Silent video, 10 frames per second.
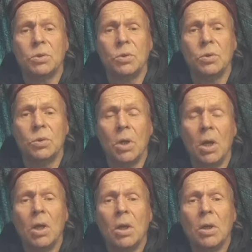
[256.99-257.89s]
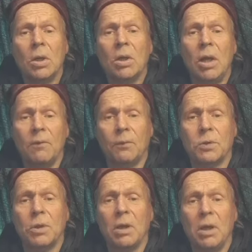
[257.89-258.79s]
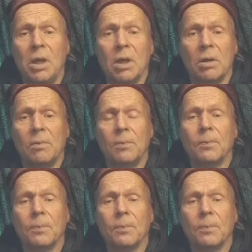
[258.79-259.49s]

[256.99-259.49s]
to left here.